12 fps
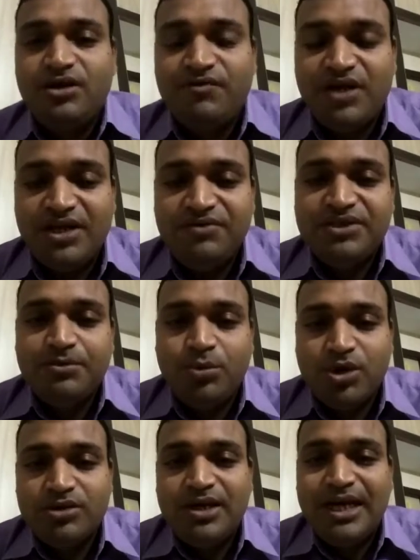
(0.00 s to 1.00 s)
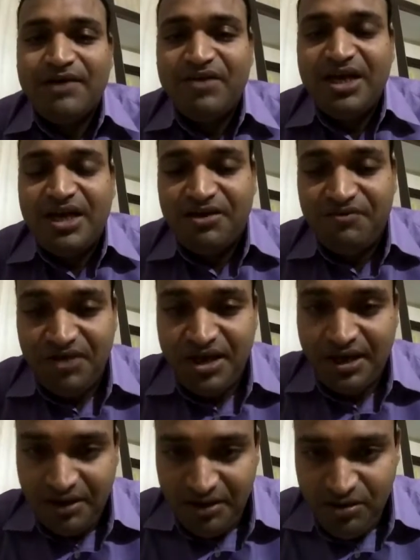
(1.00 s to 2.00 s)
whenever a bottle have a
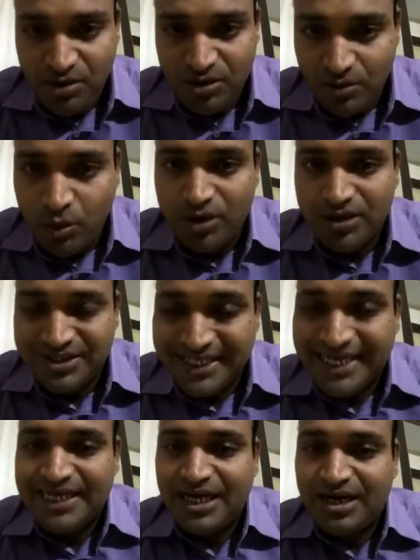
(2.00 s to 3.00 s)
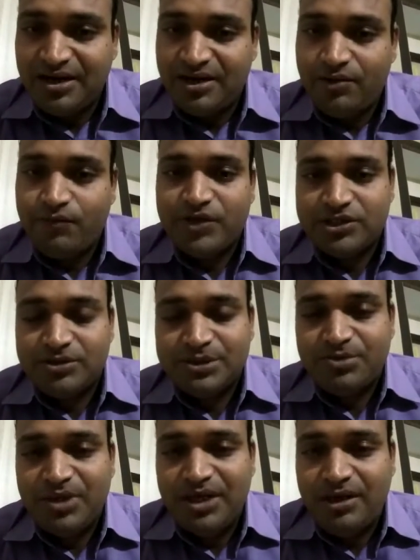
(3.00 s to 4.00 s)
AVA on the bottle, second category of which I'm
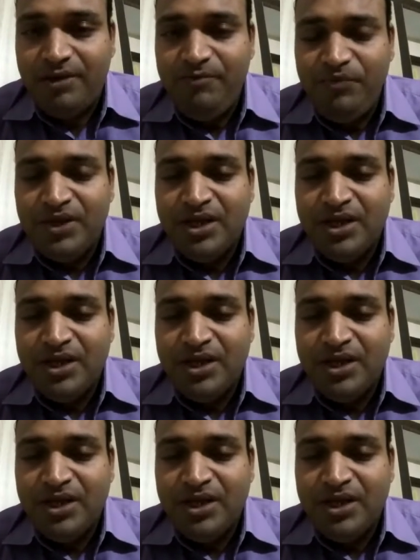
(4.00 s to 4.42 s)
speaking,